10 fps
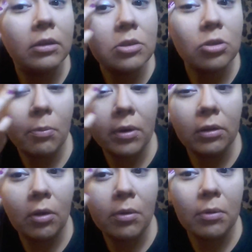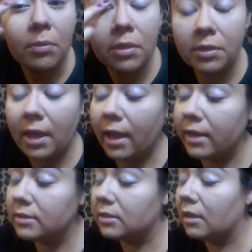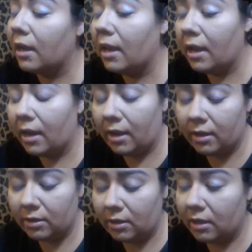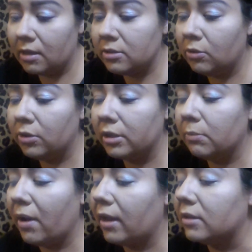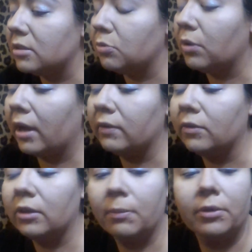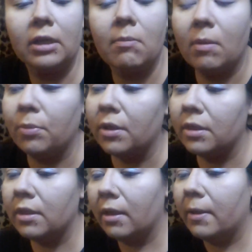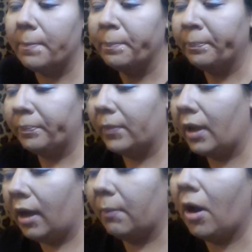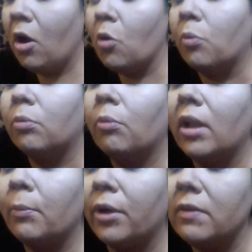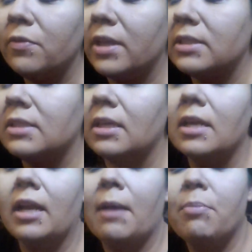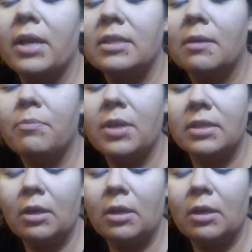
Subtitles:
So I'm going to go in with that. And I guess I'll look at the palette and see what kind of look I'm going to come up with. Oh, while I'm waiting for that to set in, I picked up this.